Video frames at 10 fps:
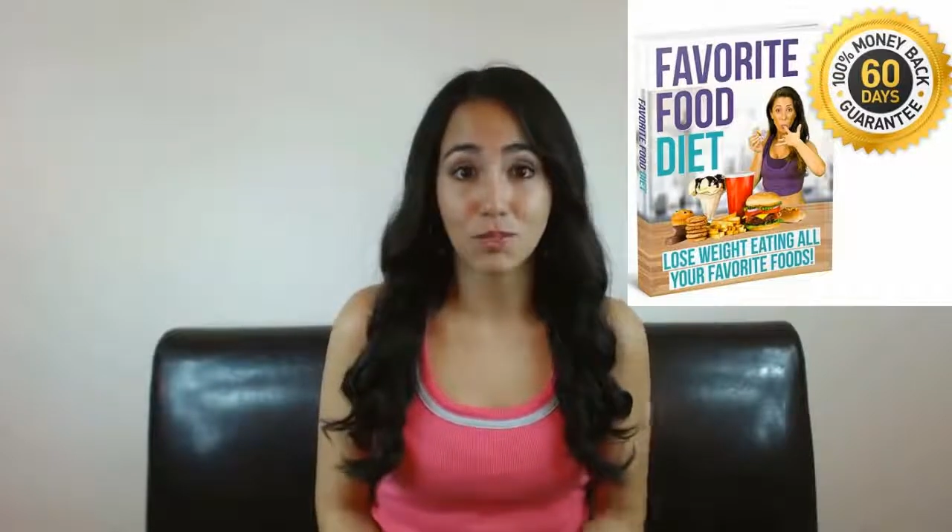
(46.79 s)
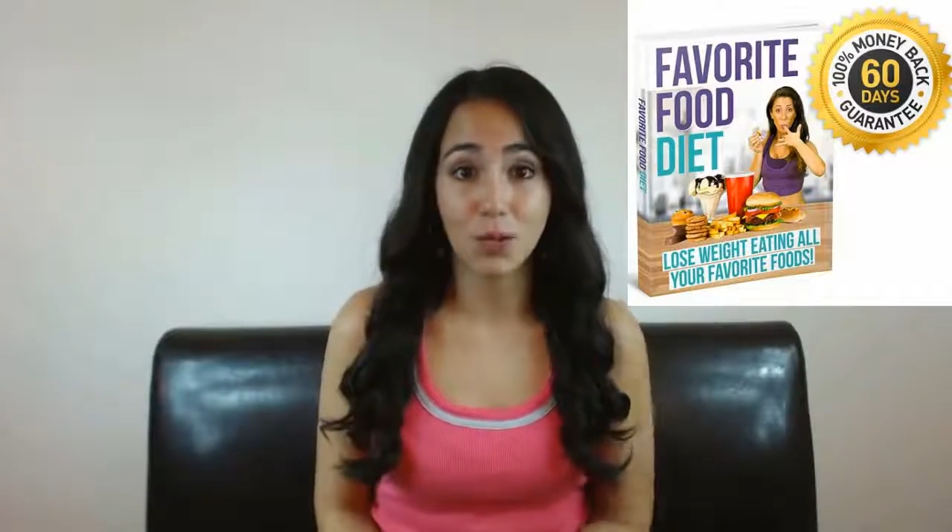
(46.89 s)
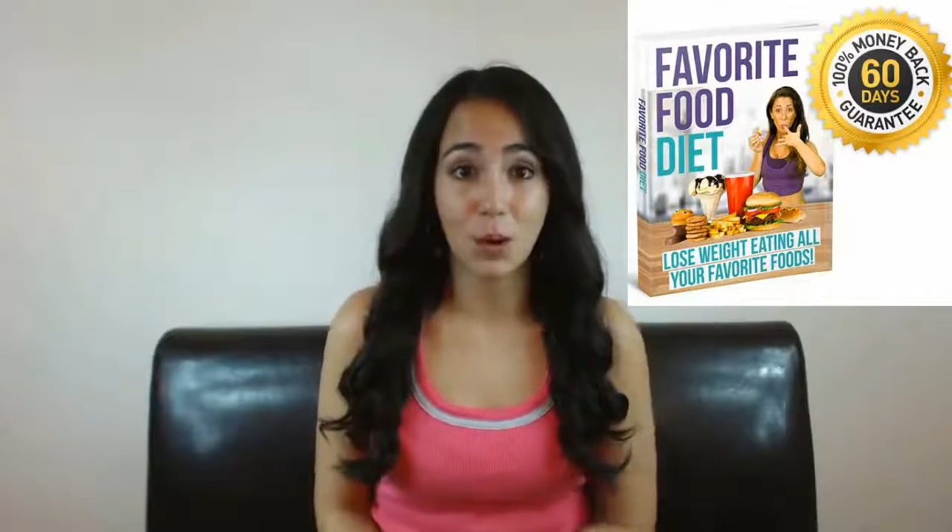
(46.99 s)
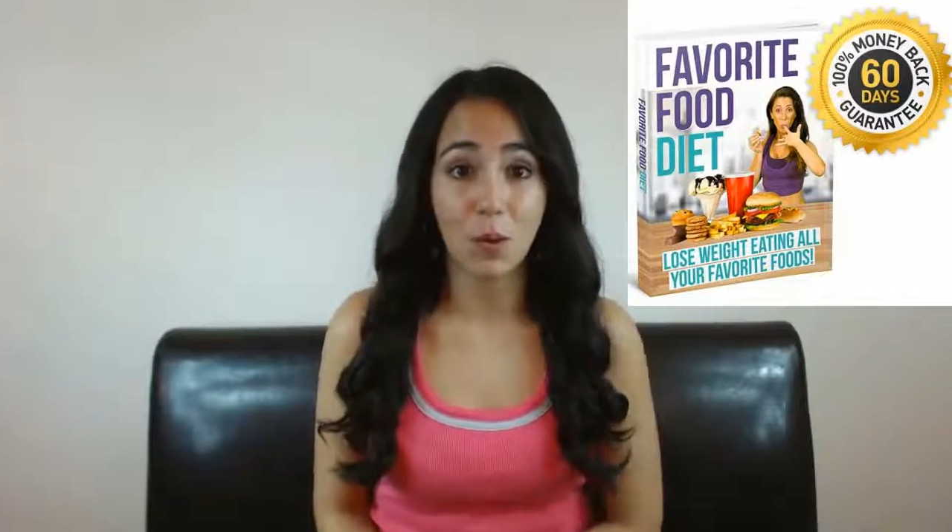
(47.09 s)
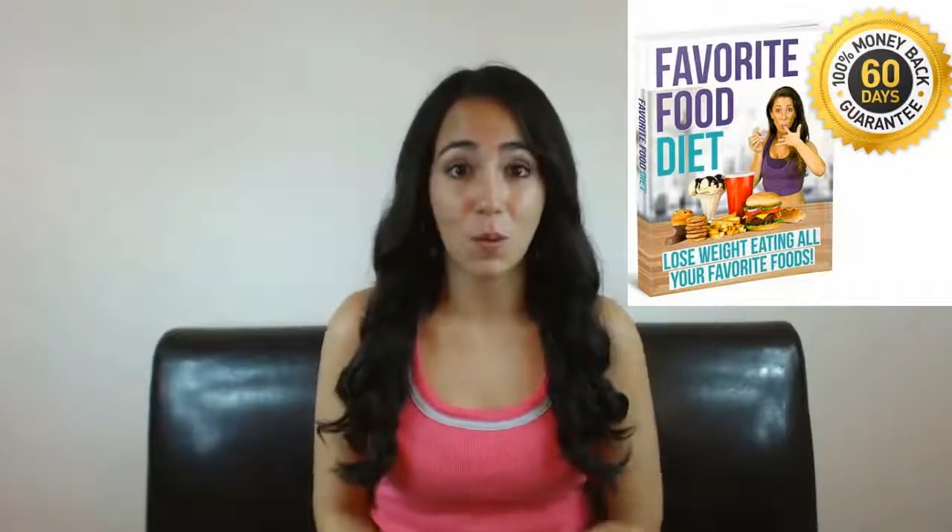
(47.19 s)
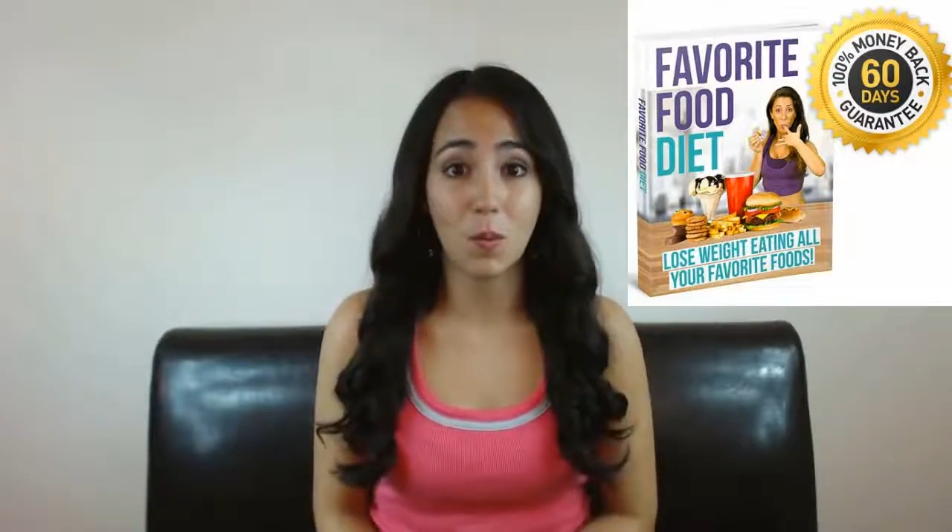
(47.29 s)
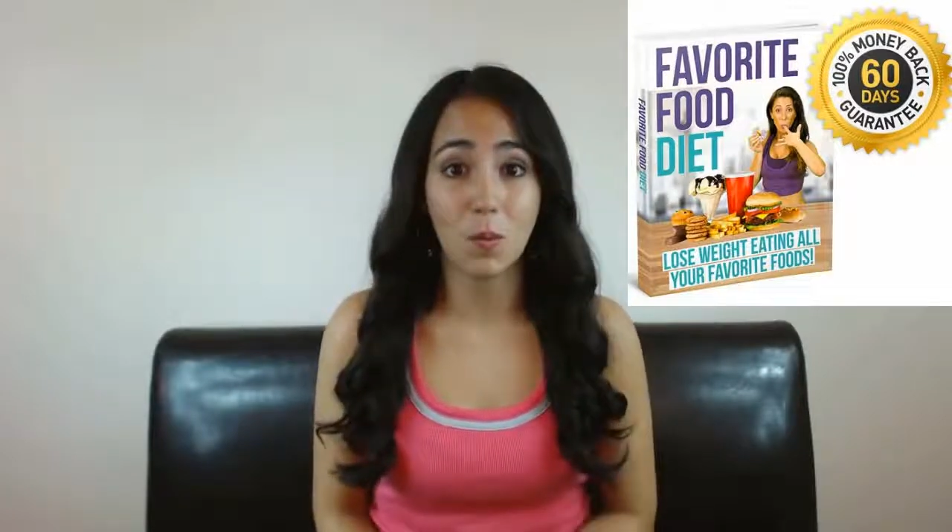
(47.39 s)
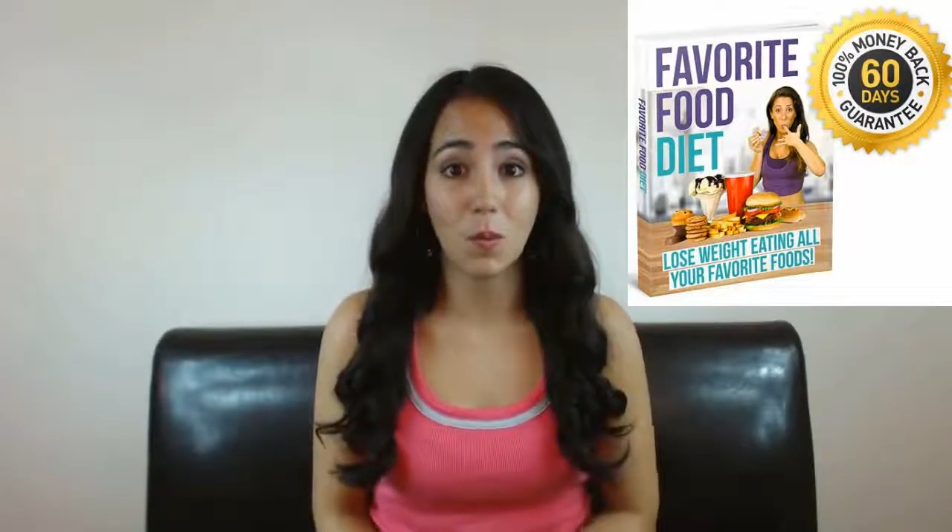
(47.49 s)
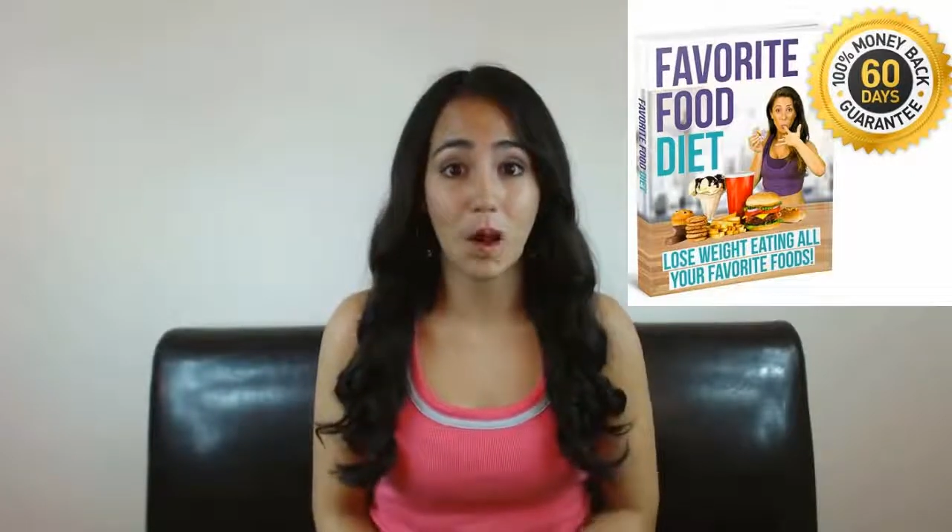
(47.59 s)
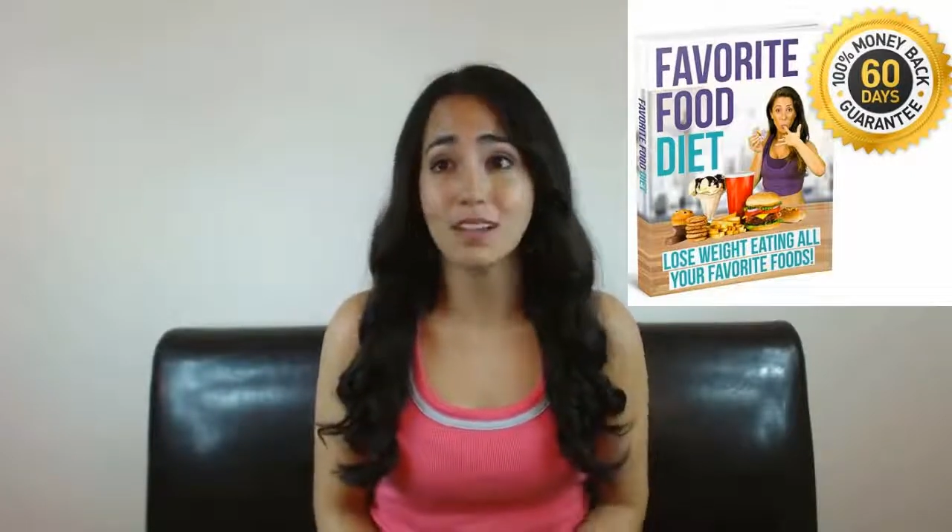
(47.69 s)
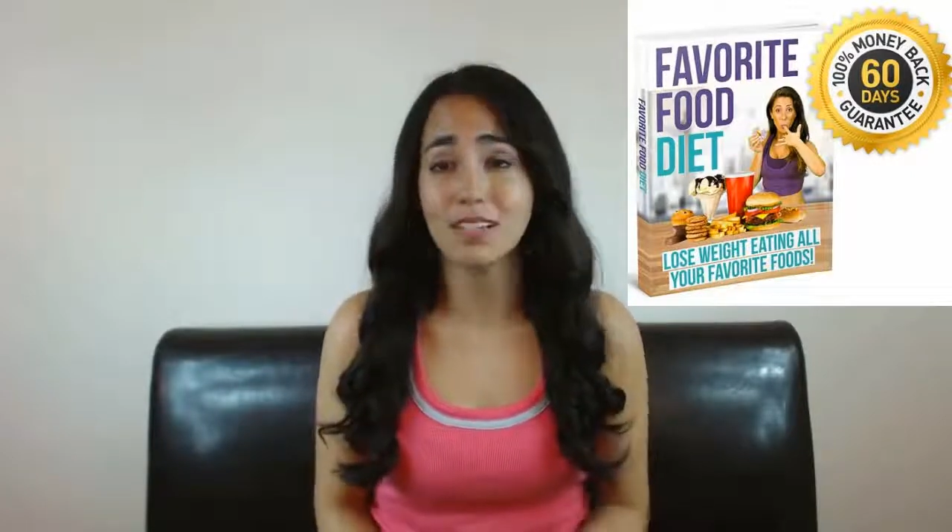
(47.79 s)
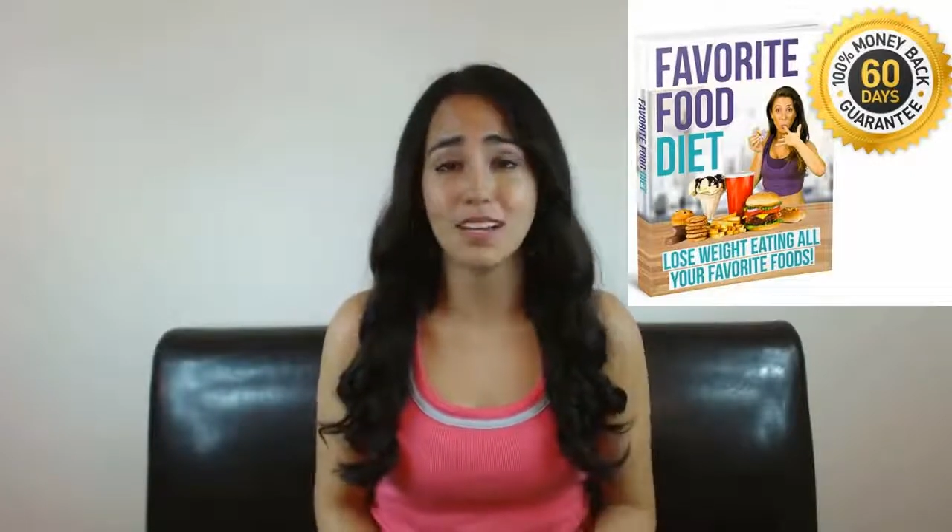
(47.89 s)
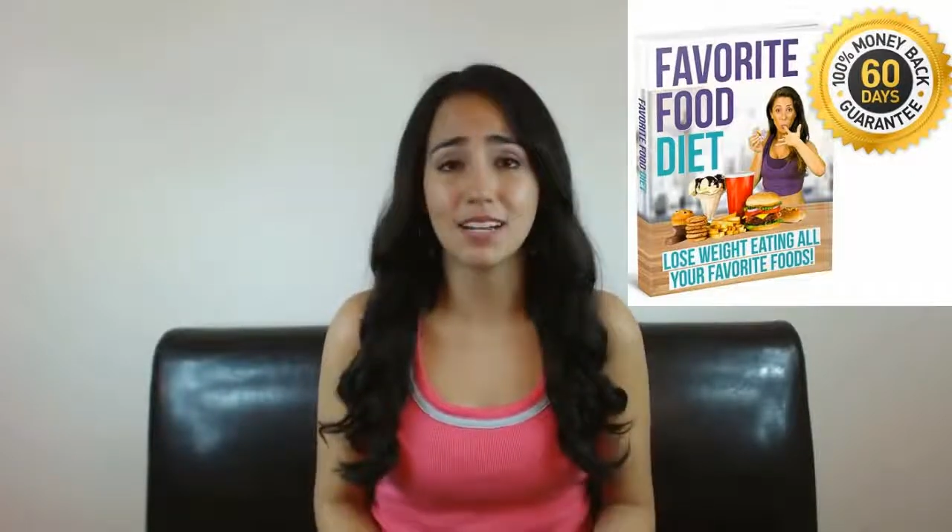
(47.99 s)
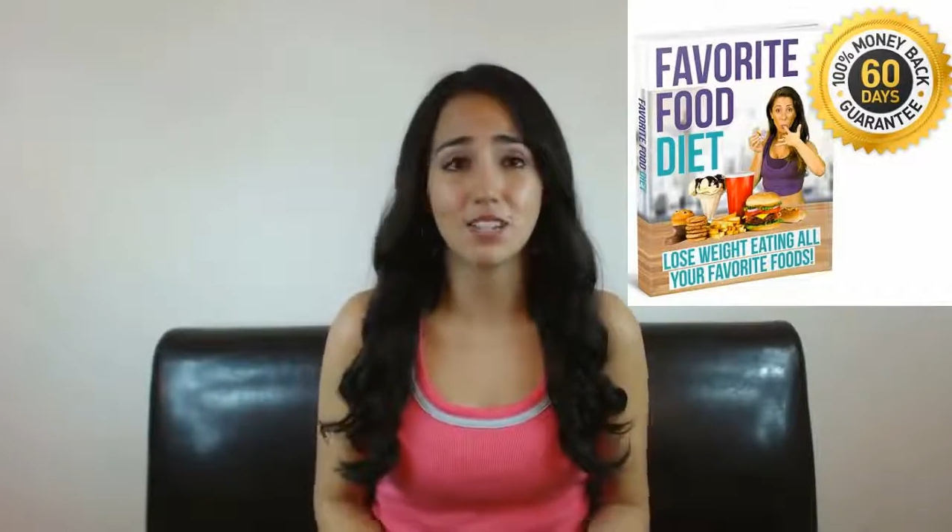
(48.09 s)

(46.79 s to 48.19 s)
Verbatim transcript: So honestly,